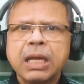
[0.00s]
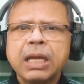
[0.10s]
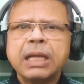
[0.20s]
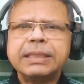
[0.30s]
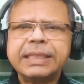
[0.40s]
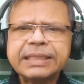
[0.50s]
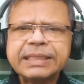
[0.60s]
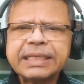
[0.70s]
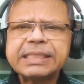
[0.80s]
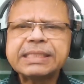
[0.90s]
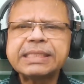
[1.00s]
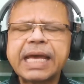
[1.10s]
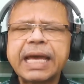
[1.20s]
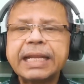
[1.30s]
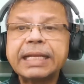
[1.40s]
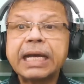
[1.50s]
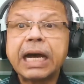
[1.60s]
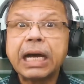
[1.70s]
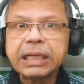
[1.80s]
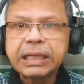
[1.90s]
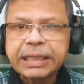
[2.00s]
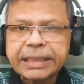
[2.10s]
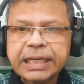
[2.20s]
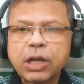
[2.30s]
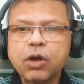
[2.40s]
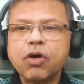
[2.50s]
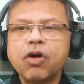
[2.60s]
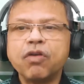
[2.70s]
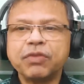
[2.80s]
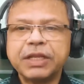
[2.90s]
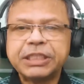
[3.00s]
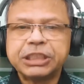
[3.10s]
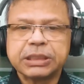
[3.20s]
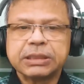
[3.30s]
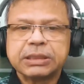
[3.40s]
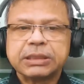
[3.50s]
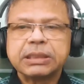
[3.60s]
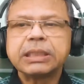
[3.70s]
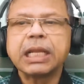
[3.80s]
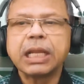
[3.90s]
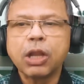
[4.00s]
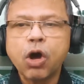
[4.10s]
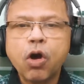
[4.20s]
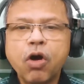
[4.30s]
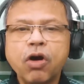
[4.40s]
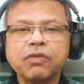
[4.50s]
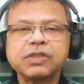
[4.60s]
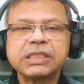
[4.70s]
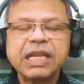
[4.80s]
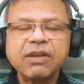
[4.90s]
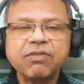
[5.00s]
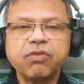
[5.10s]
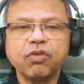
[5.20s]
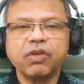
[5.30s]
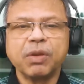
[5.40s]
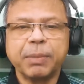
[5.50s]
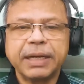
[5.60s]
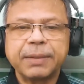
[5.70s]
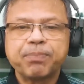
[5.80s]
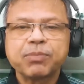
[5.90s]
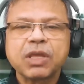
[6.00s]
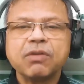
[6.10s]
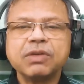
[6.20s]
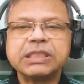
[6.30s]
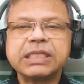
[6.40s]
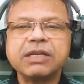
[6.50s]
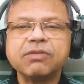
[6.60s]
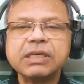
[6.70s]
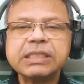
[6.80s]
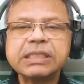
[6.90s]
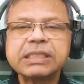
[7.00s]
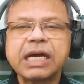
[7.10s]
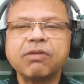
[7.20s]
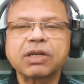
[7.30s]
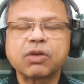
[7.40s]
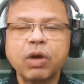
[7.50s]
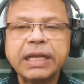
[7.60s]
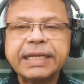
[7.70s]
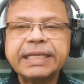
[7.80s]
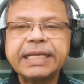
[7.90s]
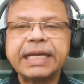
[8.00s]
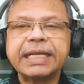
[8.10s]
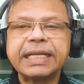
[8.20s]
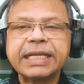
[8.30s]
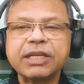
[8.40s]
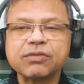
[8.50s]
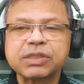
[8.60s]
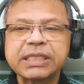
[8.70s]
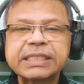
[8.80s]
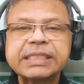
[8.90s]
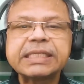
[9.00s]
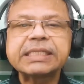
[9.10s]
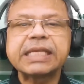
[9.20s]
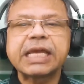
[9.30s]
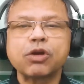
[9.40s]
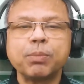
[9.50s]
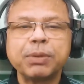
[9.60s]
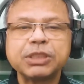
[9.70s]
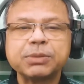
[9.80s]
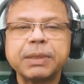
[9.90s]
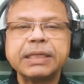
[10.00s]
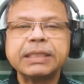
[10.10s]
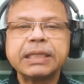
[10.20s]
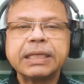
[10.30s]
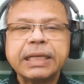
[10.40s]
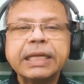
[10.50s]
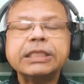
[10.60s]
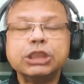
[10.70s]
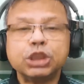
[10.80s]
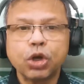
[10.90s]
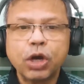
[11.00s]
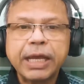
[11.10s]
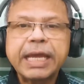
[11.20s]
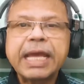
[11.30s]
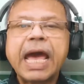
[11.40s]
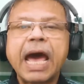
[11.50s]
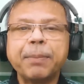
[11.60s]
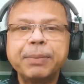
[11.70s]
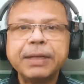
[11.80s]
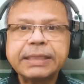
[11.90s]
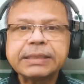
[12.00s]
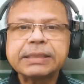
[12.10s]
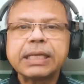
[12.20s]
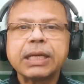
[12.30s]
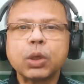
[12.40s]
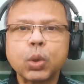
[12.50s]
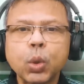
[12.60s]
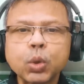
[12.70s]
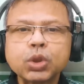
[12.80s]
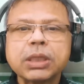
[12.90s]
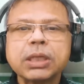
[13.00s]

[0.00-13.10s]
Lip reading: There is an unwritten law of nature, the law of self-fulfillment, which governs our quality and degree of success, accomplishment, joy, happiness, growth,